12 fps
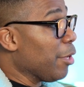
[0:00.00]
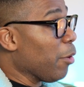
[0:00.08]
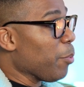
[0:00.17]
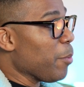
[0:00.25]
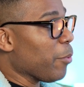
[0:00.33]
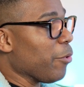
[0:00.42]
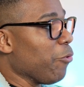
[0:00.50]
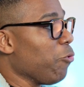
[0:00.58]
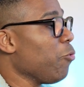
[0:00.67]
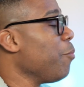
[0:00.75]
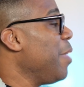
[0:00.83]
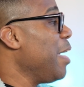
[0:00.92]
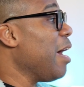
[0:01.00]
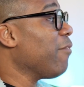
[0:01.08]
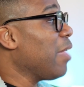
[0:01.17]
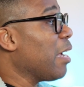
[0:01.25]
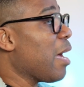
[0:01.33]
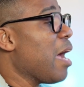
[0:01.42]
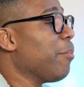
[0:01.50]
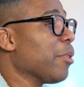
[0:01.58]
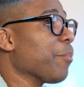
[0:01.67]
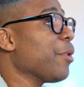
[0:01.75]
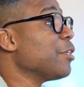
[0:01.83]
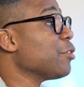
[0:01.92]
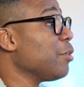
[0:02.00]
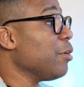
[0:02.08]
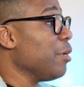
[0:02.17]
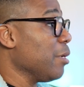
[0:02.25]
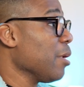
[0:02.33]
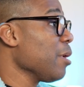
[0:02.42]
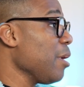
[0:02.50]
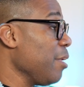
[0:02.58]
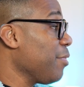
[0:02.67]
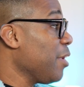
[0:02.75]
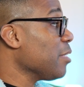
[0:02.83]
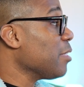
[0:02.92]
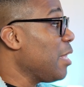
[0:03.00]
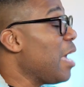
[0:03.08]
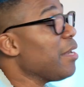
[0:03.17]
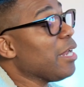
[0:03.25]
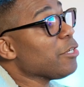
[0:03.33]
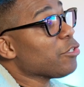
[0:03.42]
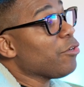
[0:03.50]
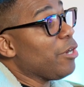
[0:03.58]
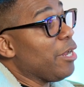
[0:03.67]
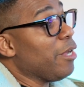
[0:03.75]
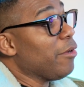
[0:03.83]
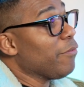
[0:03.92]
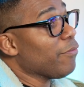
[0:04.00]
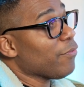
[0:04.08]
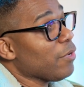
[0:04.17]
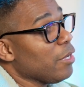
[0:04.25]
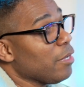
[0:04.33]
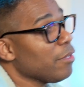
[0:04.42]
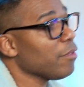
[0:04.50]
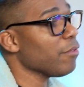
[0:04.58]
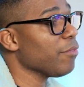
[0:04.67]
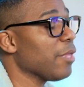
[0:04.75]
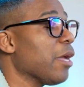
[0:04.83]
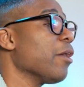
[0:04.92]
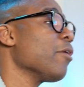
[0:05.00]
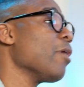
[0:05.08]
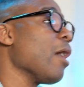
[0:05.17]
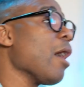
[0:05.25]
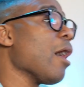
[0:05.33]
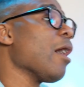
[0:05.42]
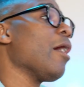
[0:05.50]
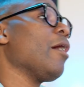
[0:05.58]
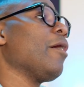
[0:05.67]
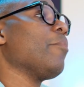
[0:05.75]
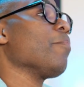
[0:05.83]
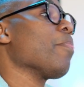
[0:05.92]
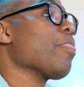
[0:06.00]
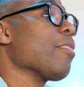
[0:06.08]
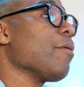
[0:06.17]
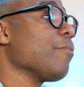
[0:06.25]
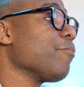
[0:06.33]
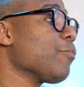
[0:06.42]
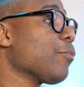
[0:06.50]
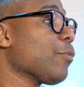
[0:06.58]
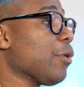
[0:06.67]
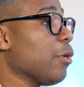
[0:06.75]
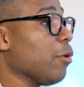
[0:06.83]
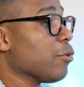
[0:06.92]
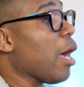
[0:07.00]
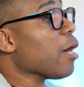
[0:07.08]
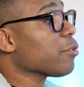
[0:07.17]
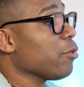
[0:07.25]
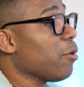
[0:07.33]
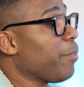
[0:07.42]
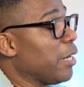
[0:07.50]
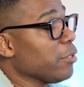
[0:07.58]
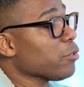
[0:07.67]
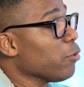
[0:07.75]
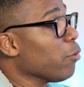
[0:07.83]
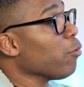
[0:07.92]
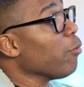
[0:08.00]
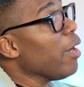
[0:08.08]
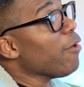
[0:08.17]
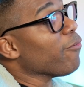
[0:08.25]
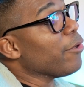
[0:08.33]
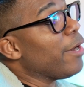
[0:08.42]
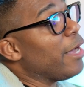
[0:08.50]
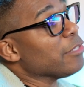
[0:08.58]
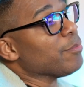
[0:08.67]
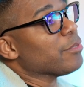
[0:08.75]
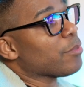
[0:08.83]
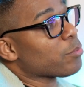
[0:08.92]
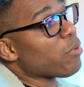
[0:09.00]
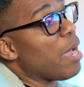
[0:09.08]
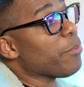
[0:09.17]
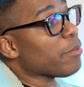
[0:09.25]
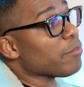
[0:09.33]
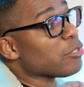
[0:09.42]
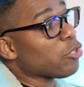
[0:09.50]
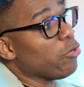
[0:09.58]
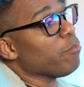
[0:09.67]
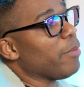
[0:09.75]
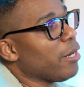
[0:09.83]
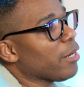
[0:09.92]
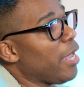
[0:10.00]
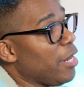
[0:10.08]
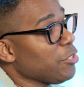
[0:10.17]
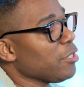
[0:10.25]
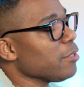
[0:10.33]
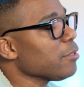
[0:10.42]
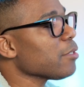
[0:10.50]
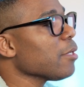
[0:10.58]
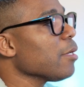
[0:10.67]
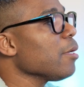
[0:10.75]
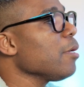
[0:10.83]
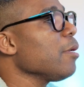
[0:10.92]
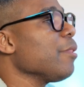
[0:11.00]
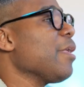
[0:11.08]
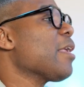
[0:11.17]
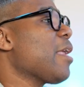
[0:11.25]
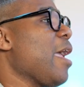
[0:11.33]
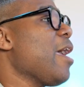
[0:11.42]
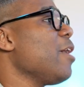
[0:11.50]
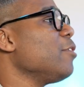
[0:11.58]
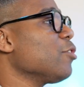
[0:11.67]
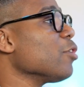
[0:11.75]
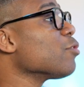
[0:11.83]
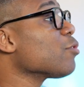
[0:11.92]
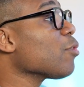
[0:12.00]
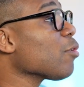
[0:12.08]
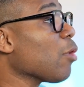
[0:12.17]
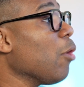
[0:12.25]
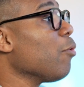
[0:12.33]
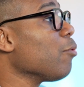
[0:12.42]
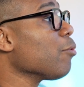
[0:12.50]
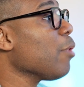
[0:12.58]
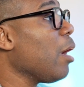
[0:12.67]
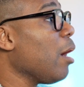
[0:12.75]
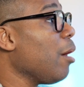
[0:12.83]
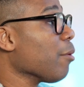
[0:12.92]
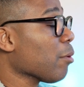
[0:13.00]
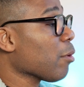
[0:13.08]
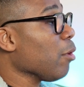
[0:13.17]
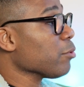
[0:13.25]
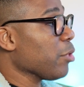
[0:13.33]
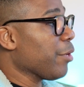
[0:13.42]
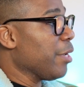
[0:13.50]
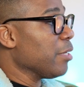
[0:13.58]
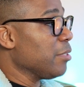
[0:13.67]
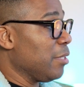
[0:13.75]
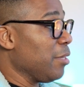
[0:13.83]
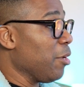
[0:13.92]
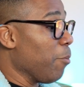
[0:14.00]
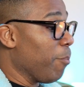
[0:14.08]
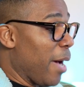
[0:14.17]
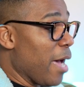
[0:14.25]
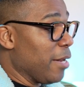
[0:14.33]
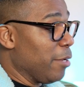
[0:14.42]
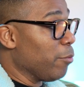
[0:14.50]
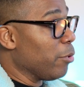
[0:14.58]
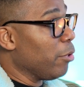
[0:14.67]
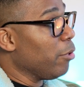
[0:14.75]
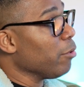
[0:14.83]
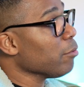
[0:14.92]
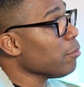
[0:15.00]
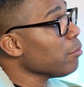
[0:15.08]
People who may have like high blood pressure and things of that nature, if their doctor or practitioner or whoever has been prescribing them certain medications, they can't just go cold turkey because then their body will